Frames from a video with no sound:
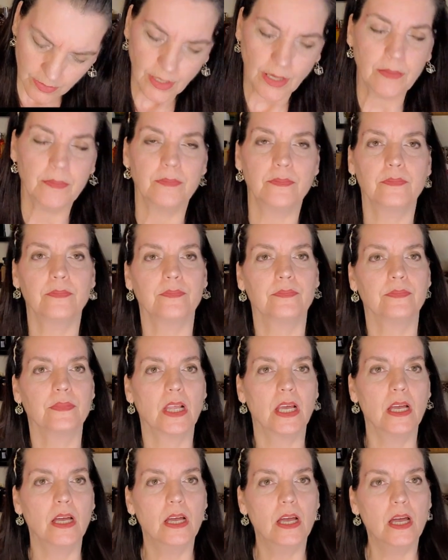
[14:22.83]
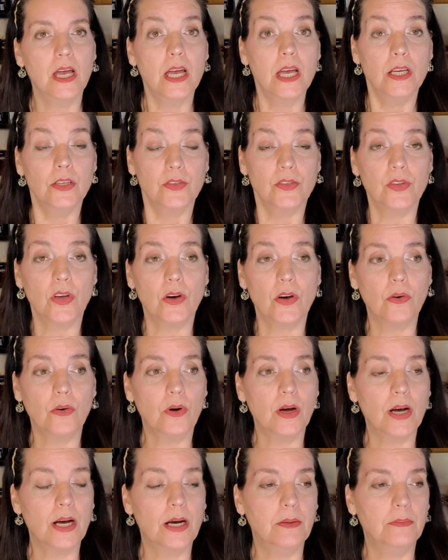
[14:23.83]
Yeah. So,
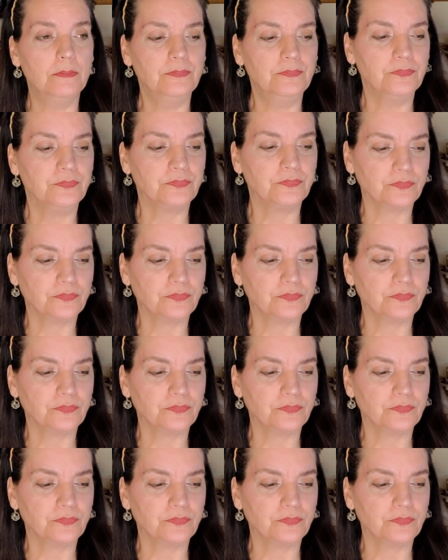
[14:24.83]
um,